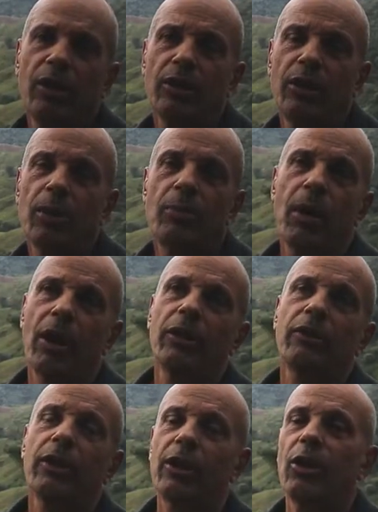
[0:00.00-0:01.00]
They
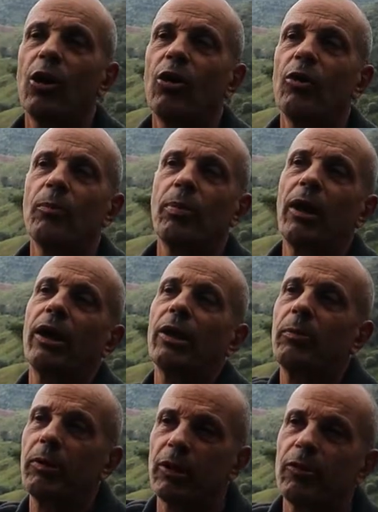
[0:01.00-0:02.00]
go and buy a
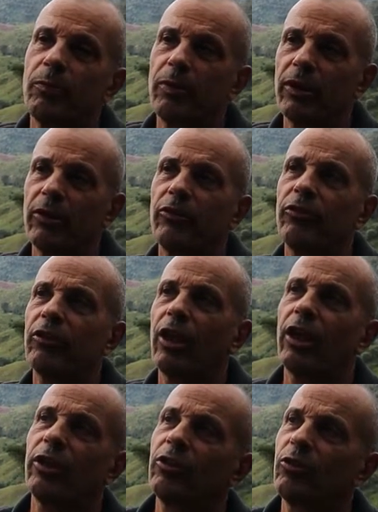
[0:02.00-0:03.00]
bigger piece
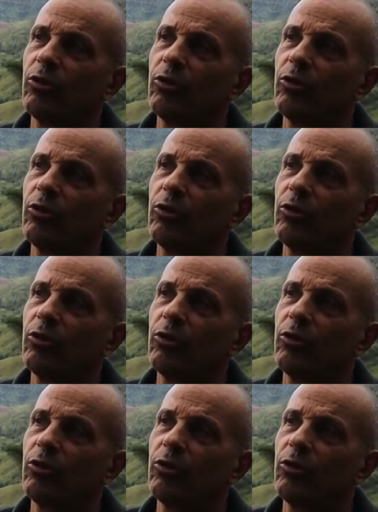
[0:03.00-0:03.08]
and